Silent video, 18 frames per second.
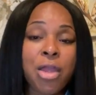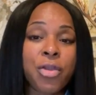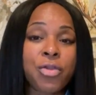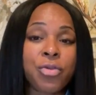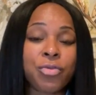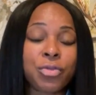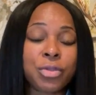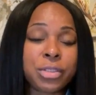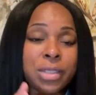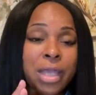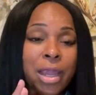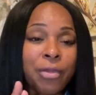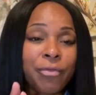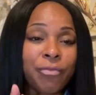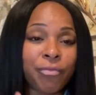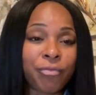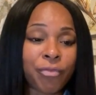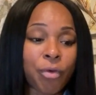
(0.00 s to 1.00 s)
You stay
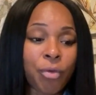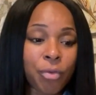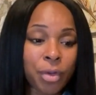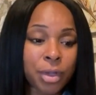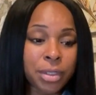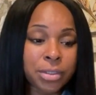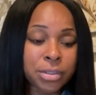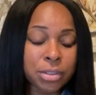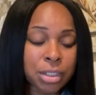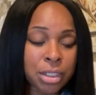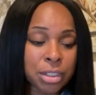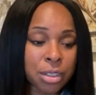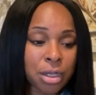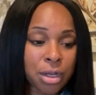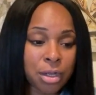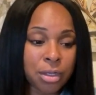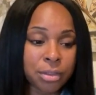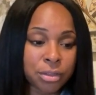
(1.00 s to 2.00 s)
focused
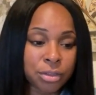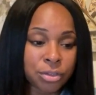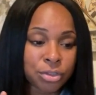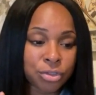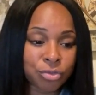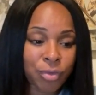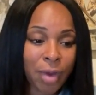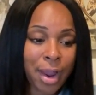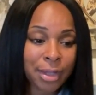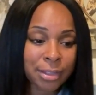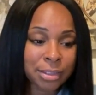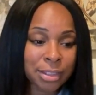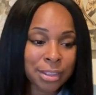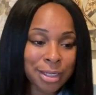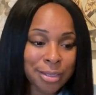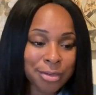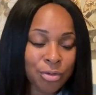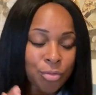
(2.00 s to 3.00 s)
and
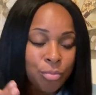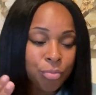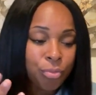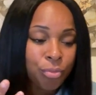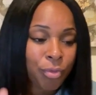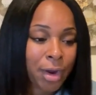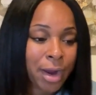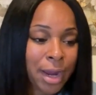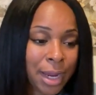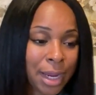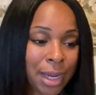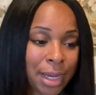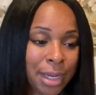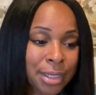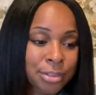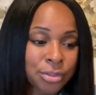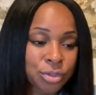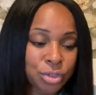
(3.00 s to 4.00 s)
undistracted and you pray
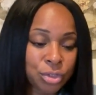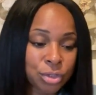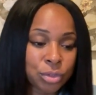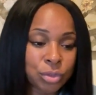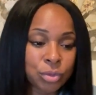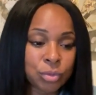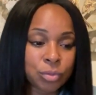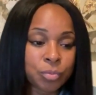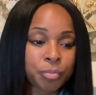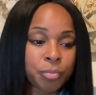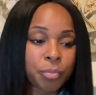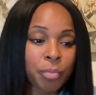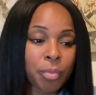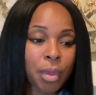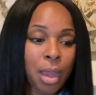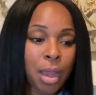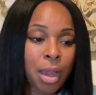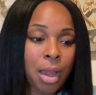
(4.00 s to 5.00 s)
into
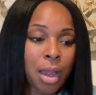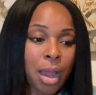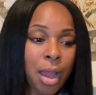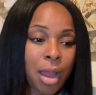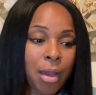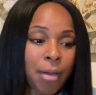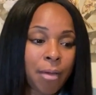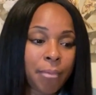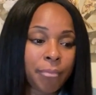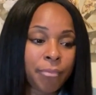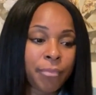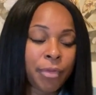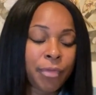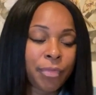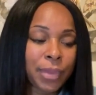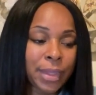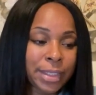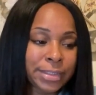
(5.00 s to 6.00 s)
uh,
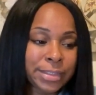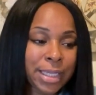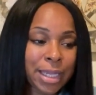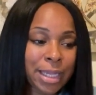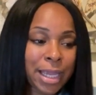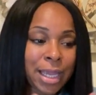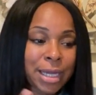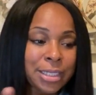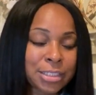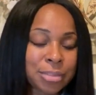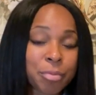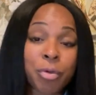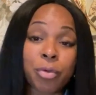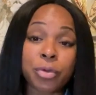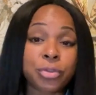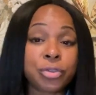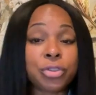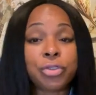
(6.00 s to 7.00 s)
the things that God has
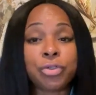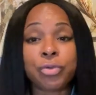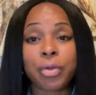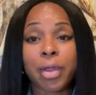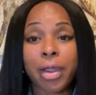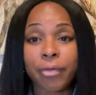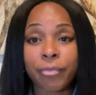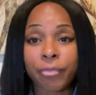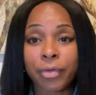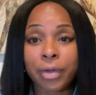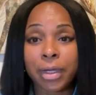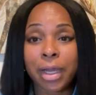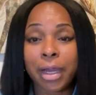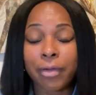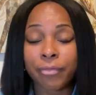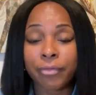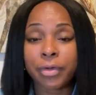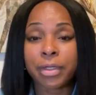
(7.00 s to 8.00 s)
spoken to you every
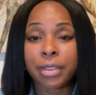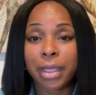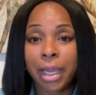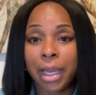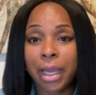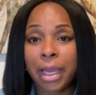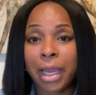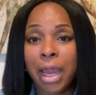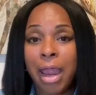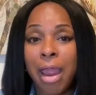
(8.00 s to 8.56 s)
every day.